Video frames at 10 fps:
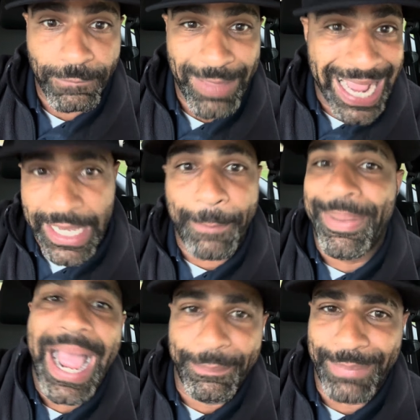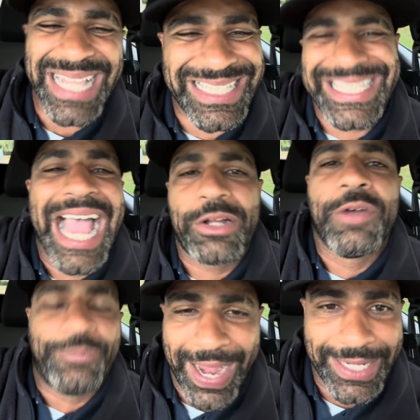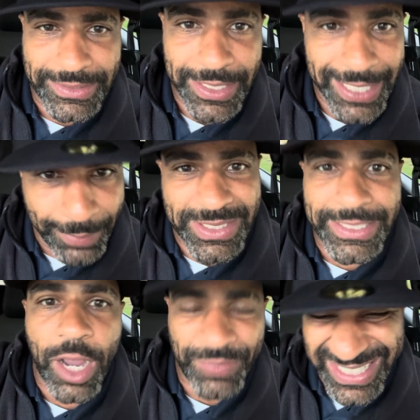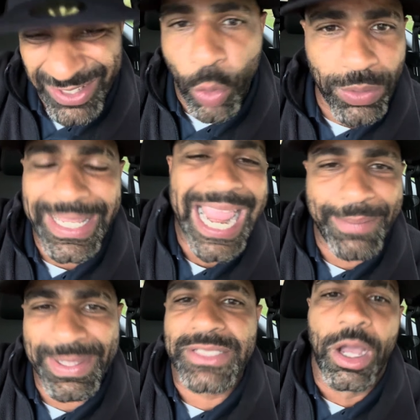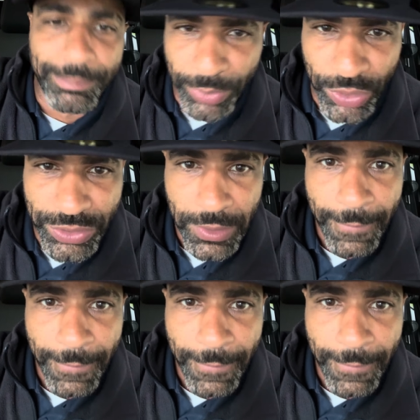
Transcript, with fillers: as a Batman, sacrificed himself, his own game, his numbers,